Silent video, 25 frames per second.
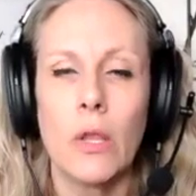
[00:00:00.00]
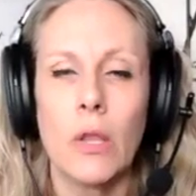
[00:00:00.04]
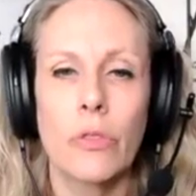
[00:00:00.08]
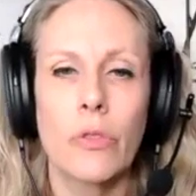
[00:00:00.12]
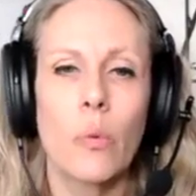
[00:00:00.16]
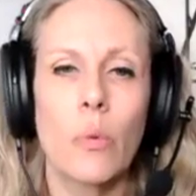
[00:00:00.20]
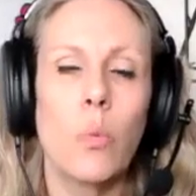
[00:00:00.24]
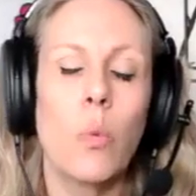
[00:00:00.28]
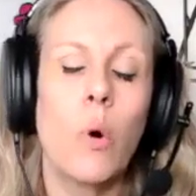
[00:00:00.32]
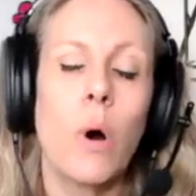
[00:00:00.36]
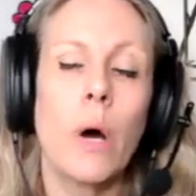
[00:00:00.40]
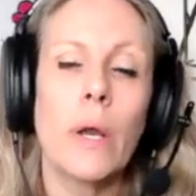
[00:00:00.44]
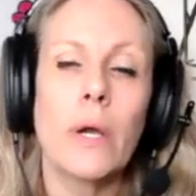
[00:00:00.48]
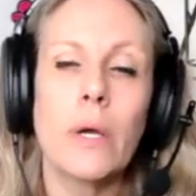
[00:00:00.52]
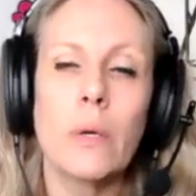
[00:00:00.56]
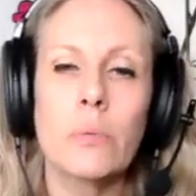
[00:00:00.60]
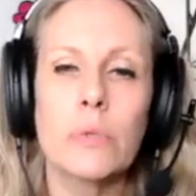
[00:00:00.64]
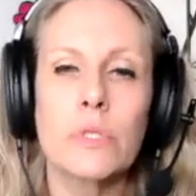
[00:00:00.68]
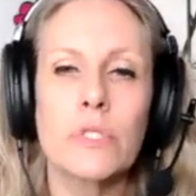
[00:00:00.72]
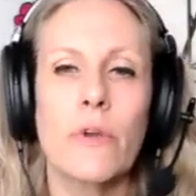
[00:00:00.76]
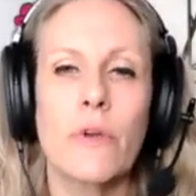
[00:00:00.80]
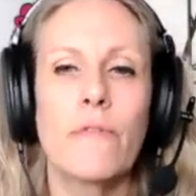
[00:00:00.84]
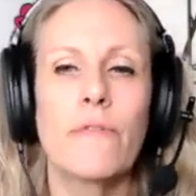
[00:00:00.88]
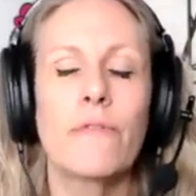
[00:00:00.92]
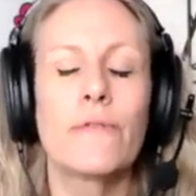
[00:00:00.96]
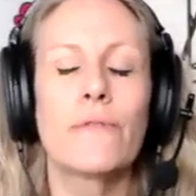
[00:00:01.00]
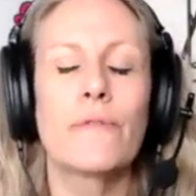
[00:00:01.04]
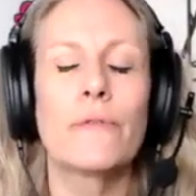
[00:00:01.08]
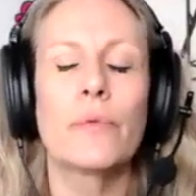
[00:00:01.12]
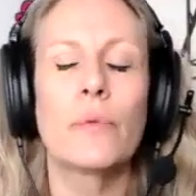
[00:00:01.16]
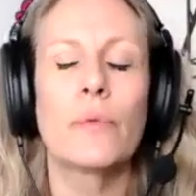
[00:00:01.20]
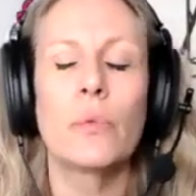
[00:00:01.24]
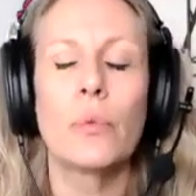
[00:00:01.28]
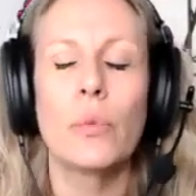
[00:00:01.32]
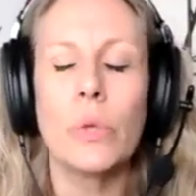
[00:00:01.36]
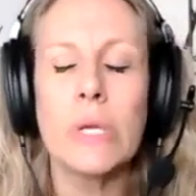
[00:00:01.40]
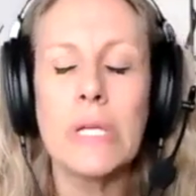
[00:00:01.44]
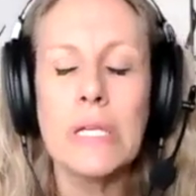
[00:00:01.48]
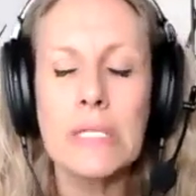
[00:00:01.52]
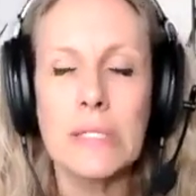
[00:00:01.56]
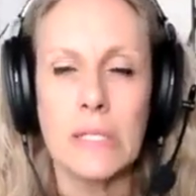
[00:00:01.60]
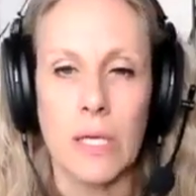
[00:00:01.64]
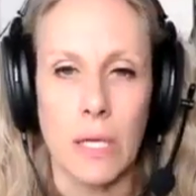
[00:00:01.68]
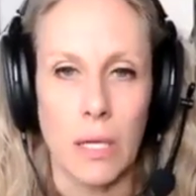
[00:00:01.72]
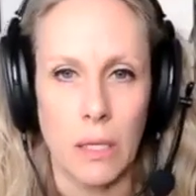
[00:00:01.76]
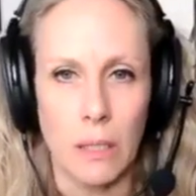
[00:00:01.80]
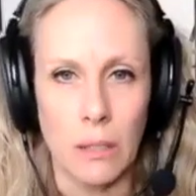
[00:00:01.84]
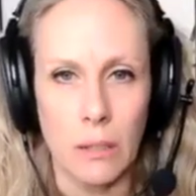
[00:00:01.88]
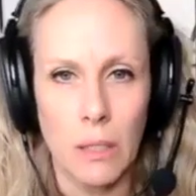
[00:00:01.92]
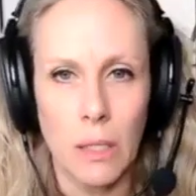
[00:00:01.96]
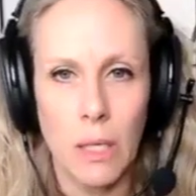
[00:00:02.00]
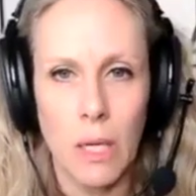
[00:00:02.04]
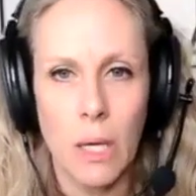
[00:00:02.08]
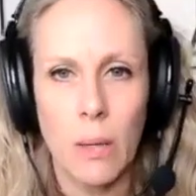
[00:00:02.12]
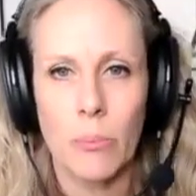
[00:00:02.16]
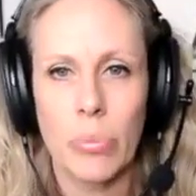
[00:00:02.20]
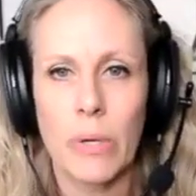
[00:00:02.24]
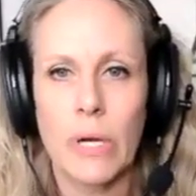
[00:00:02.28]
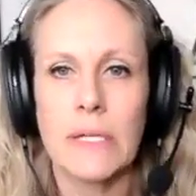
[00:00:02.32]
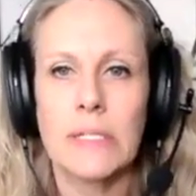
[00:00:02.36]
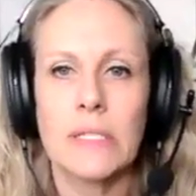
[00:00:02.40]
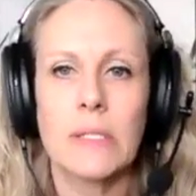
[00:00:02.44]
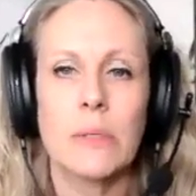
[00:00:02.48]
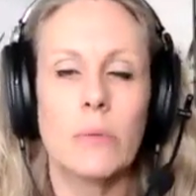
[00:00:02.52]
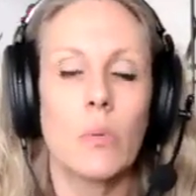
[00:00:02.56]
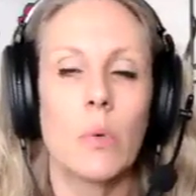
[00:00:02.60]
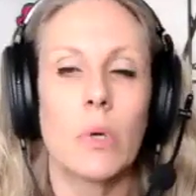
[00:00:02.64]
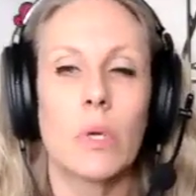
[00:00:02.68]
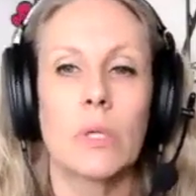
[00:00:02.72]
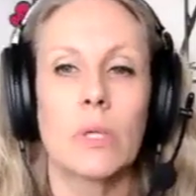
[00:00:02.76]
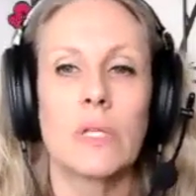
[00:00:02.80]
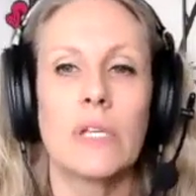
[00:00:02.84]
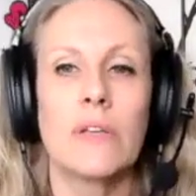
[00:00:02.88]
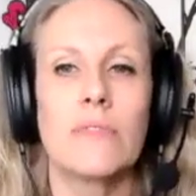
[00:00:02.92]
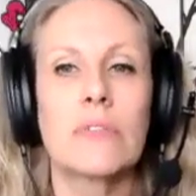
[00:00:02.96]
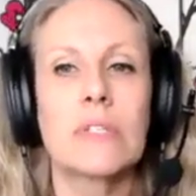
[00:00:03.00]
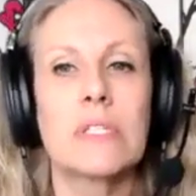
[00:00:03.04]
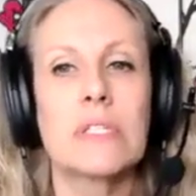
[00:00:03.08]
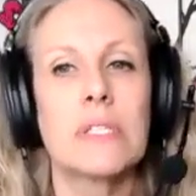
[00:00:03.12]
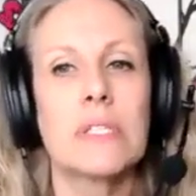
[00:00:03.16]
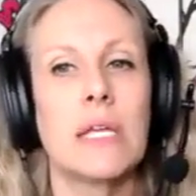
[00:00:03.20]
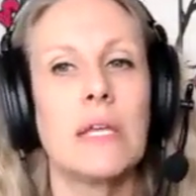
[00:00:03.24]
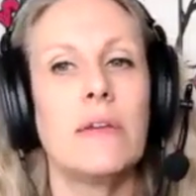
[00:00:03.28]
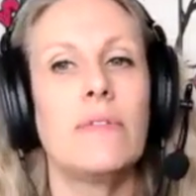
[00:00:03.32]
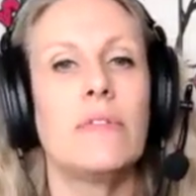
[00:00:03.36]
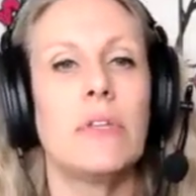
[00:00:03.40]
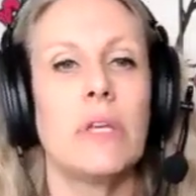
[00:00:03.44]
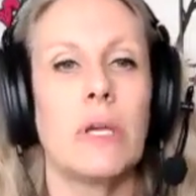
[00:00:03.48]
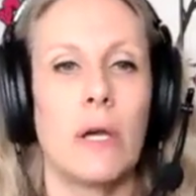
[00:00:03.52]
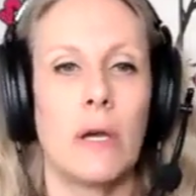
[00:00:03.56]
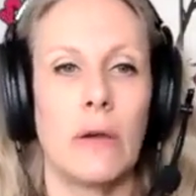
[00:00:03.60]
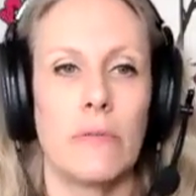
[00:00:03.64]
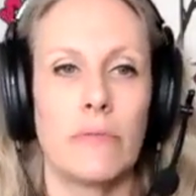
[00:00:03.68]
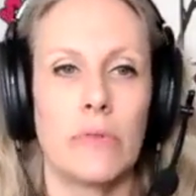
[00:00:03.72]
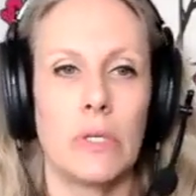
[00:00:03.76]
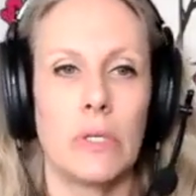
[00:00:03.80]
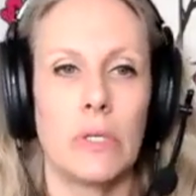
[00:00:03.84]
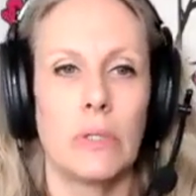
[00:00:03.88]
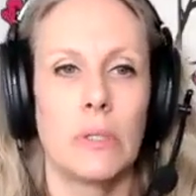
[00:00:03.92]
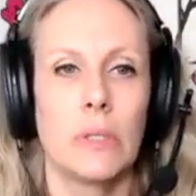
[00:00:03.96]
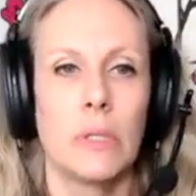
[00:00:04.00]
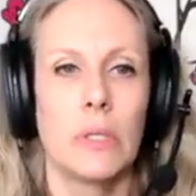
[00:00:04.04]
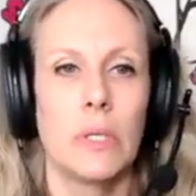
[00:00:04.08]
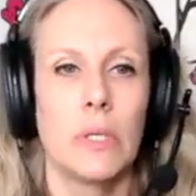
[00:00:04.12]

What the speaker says: The water was freezing, but I didn't want to leave the safety of it.